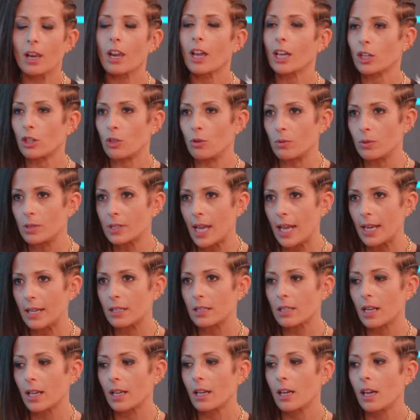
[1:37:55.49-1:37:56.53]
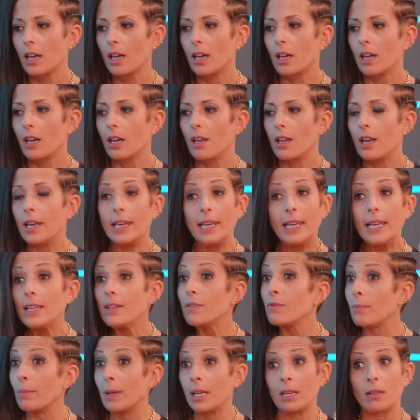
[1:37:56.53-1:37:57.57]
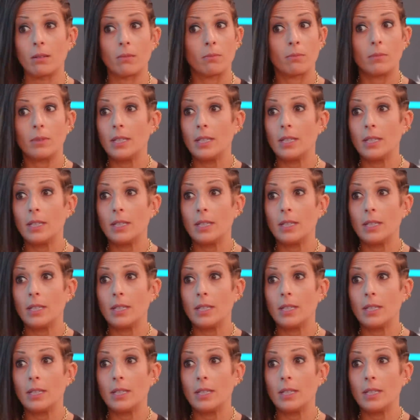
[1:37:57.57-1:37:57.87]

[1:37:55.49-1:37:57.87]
Like you said, it's like leave me,